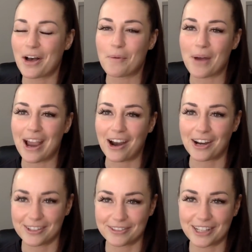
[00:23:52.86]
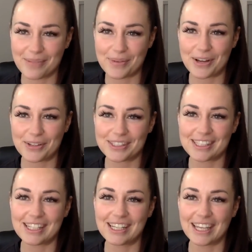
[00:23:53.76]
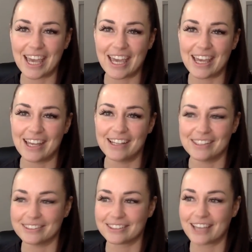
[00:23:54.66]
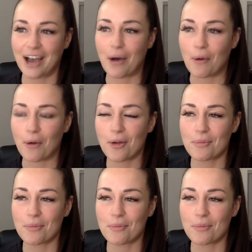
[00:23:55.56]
aware of what I'm posting and how